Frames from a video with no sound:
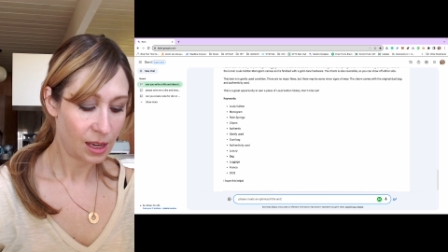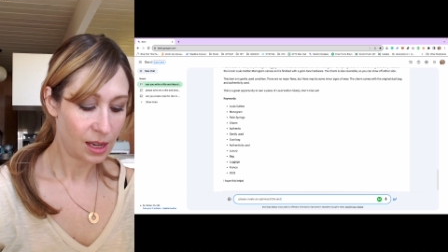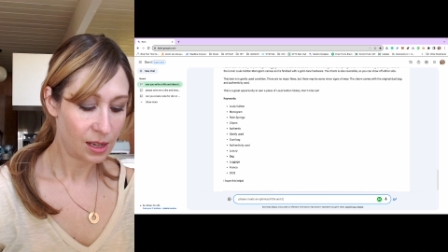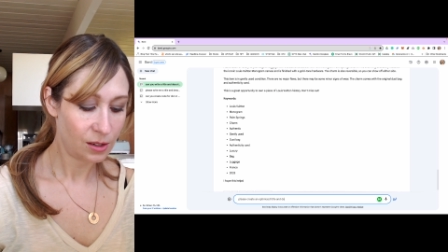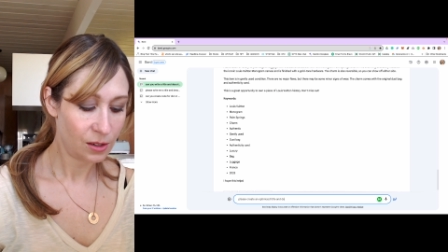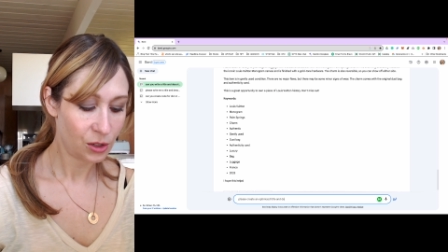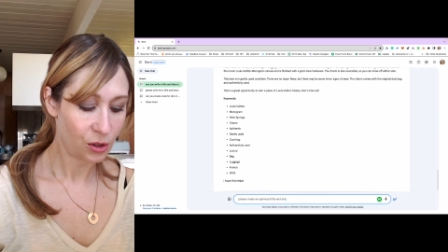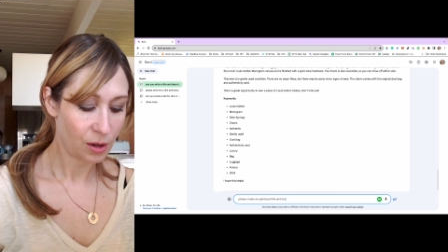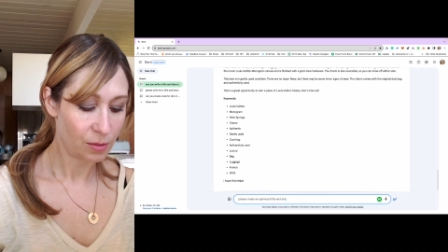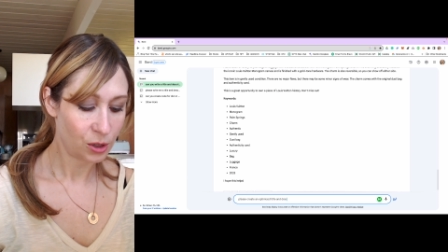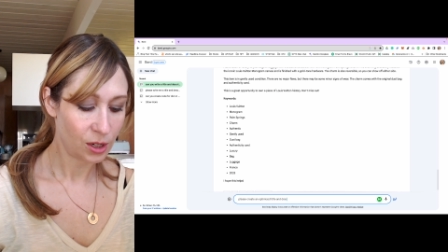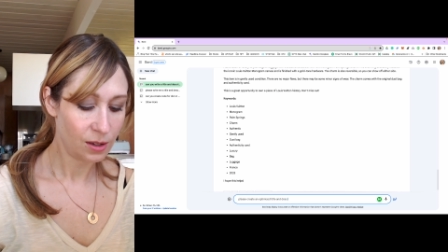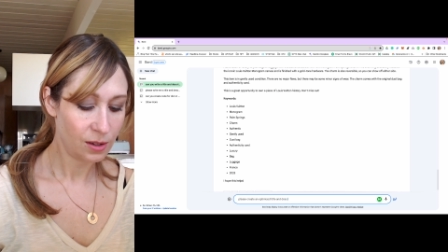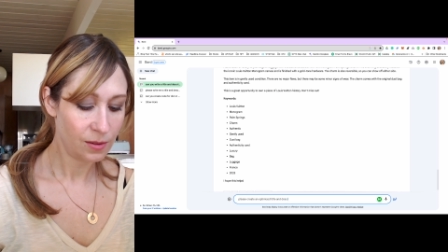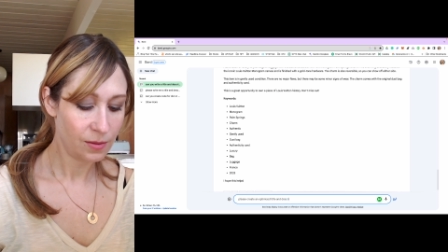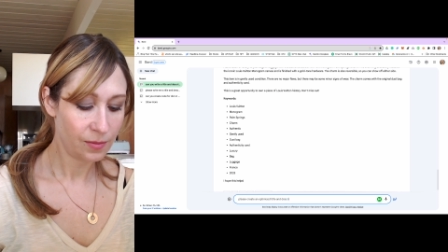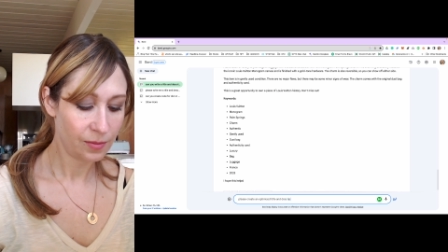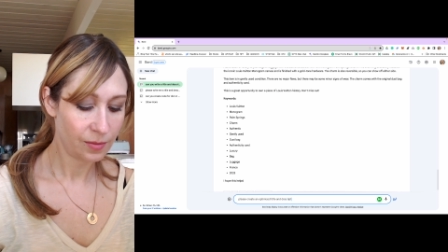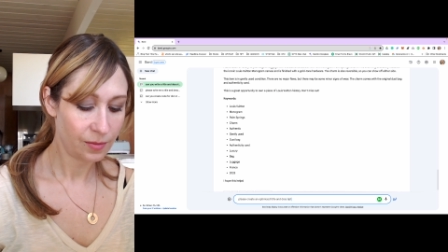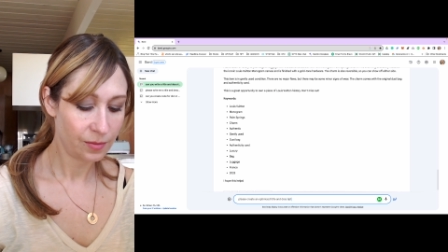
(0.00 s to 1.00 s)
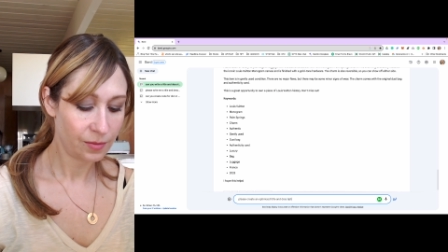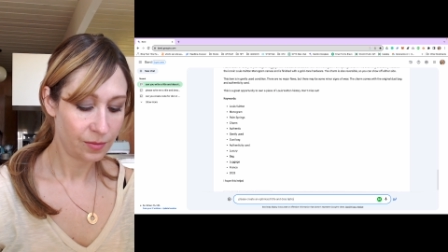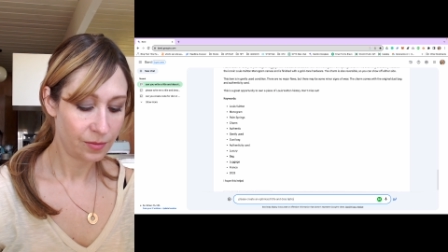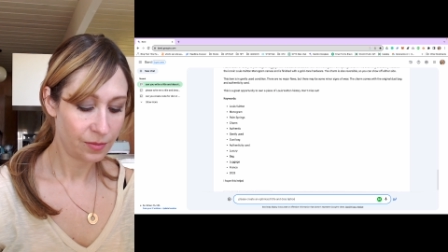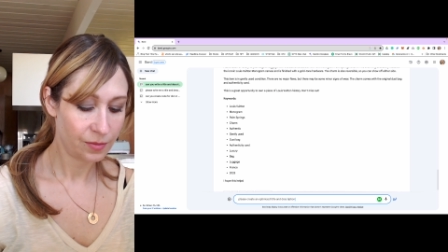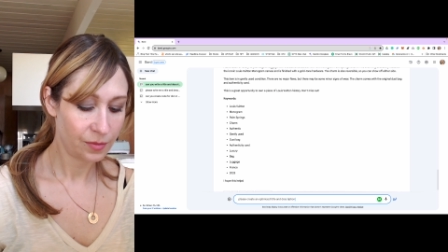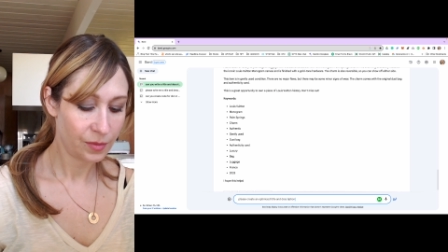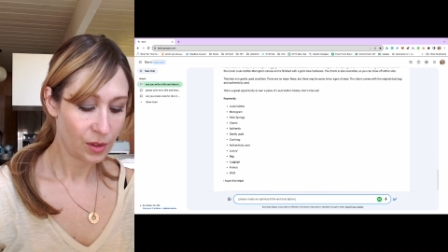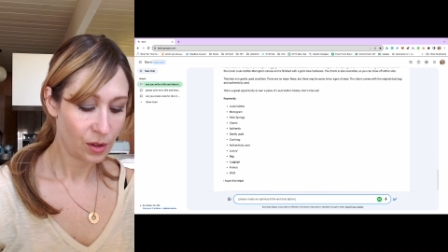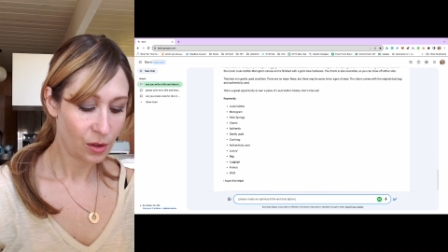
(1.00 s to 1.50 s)
and description
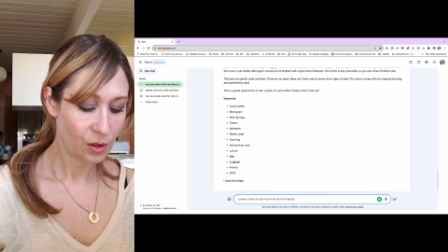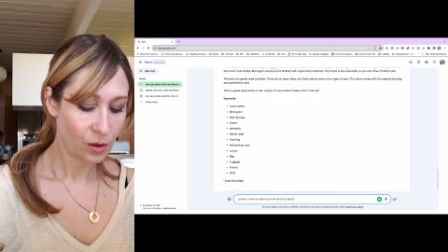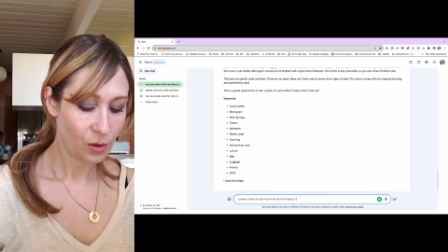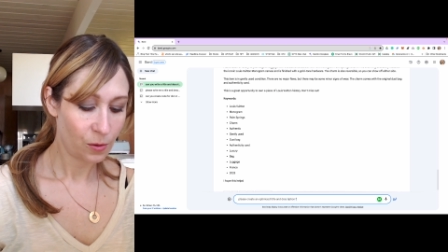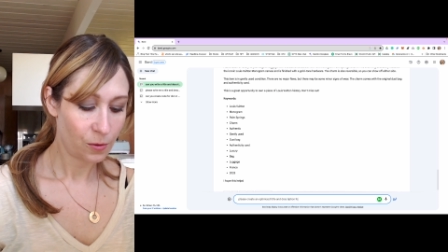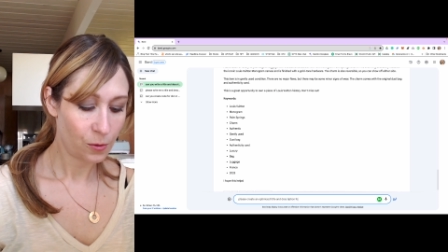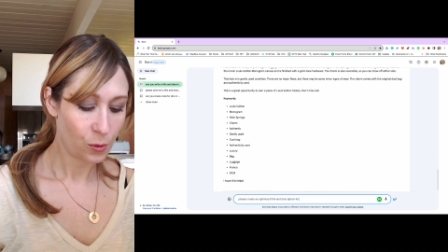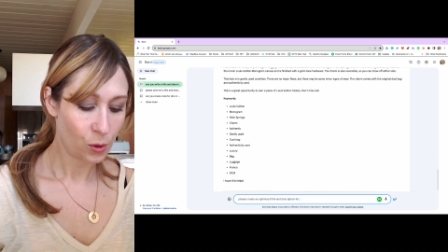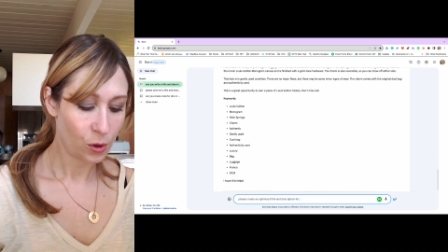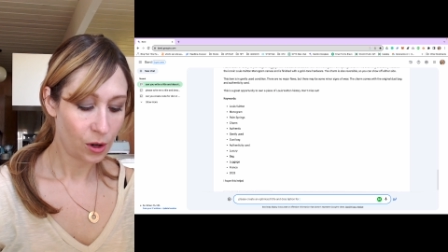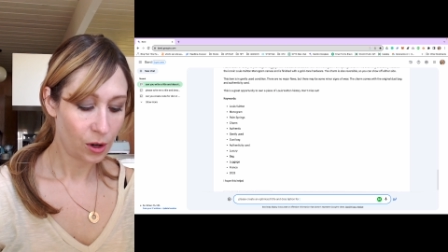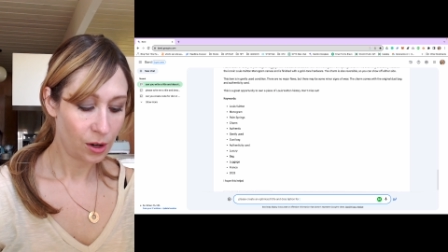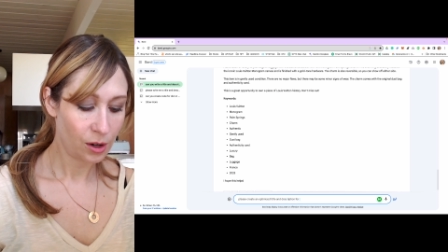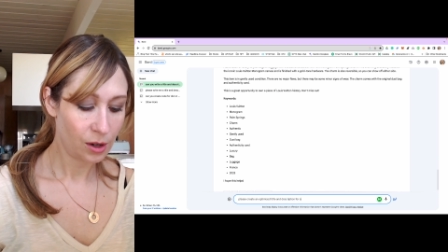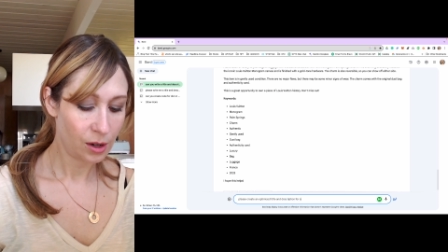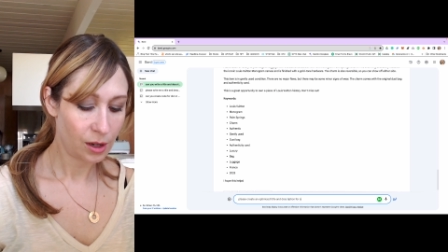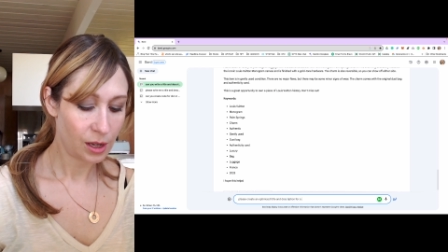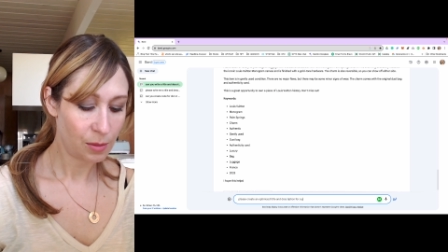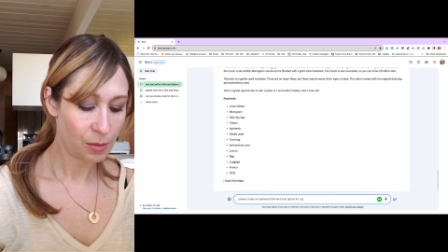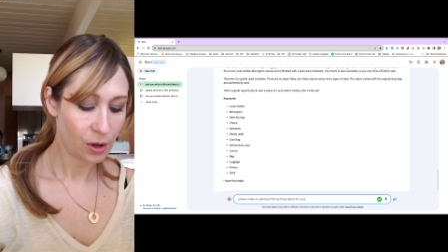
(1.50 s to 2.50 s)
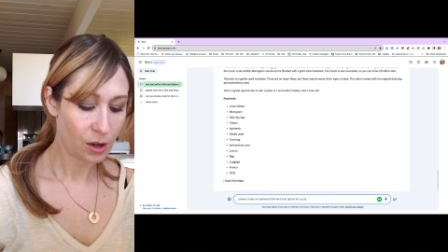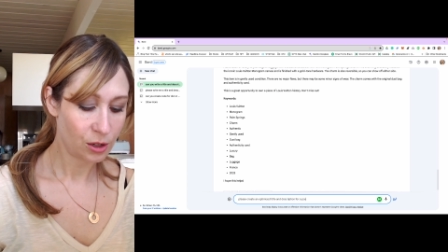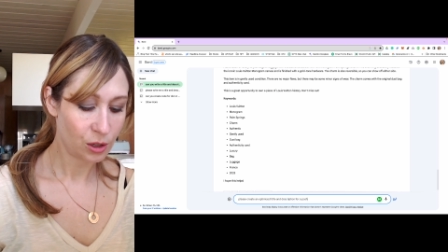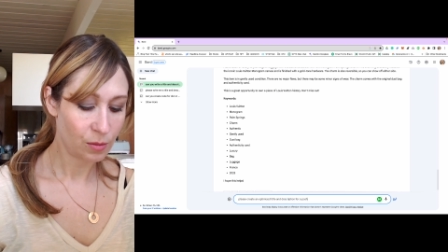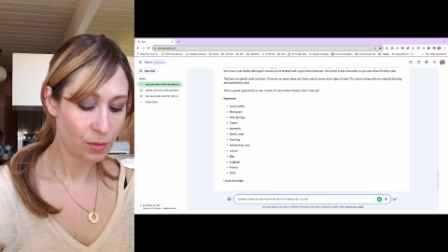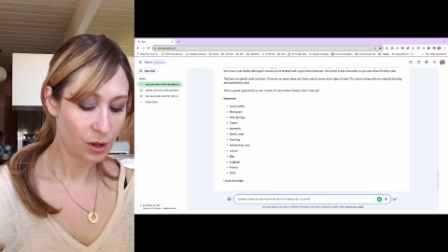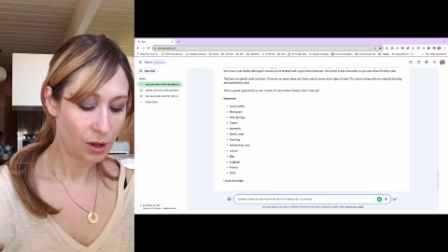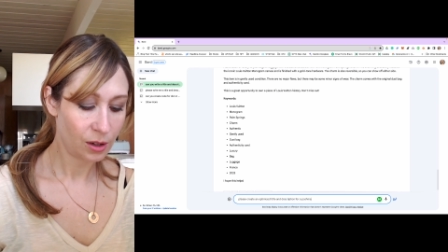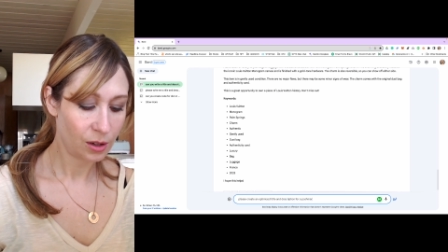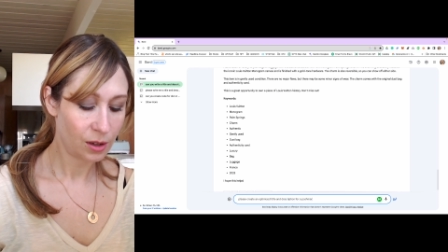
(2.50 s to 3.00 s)
for a
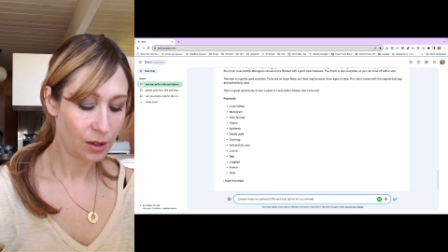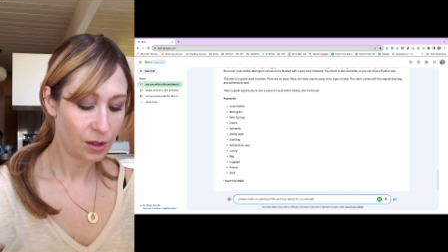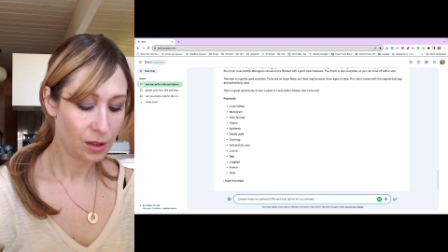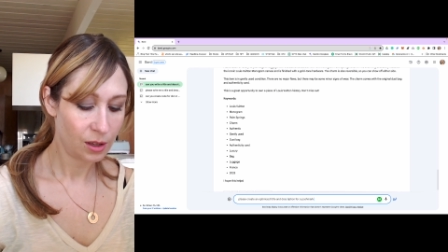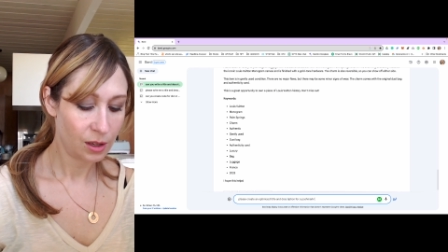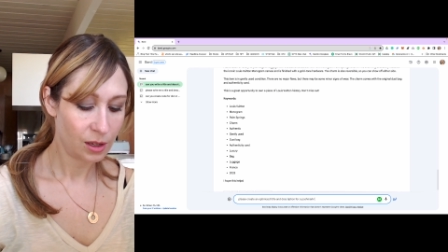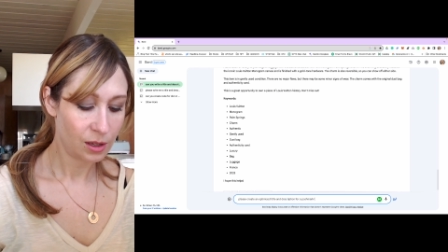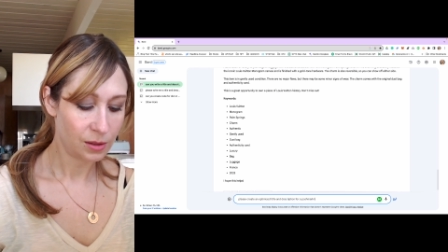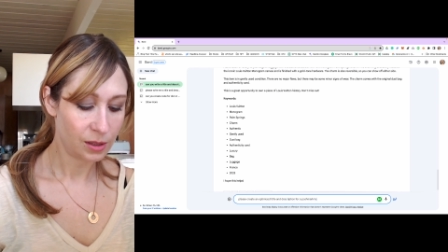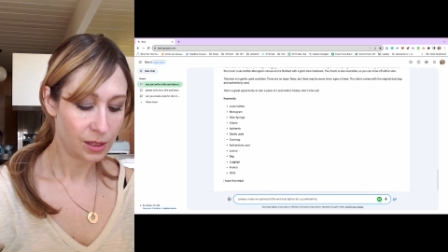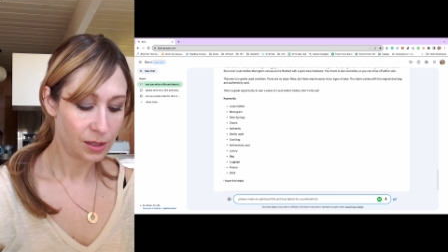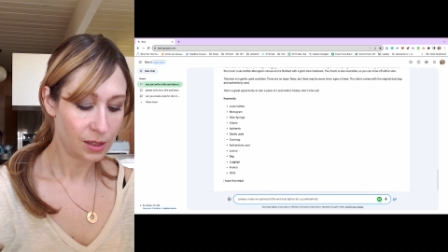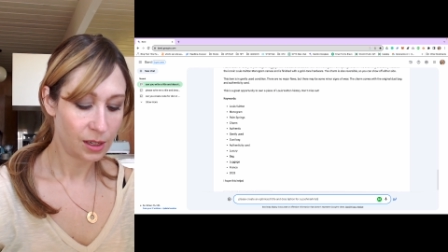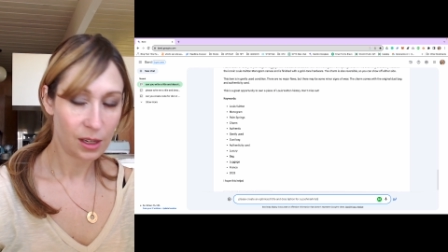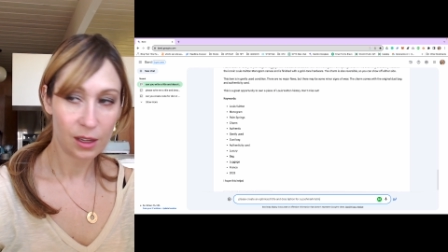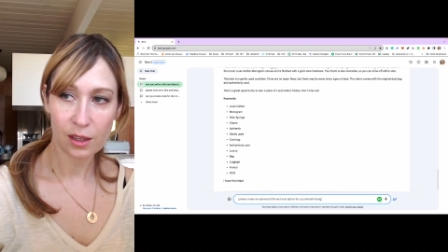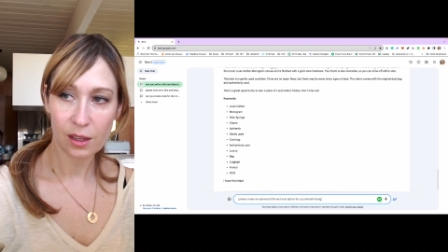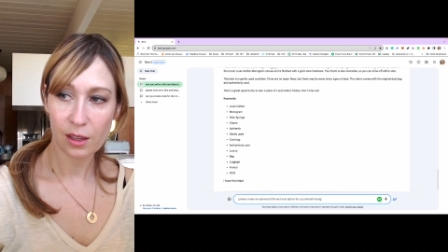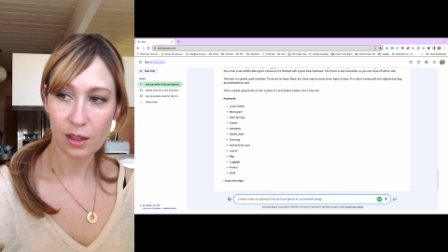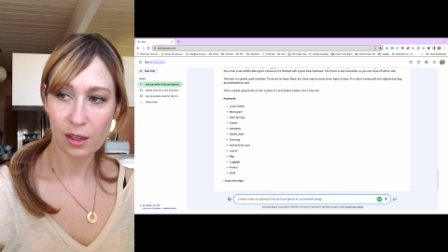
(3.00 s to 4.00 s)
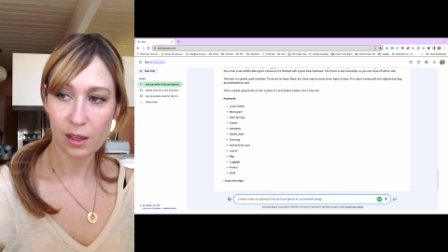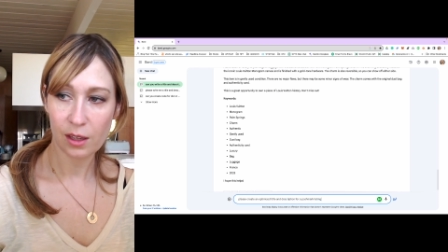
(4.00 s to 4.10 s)
Poshmark listing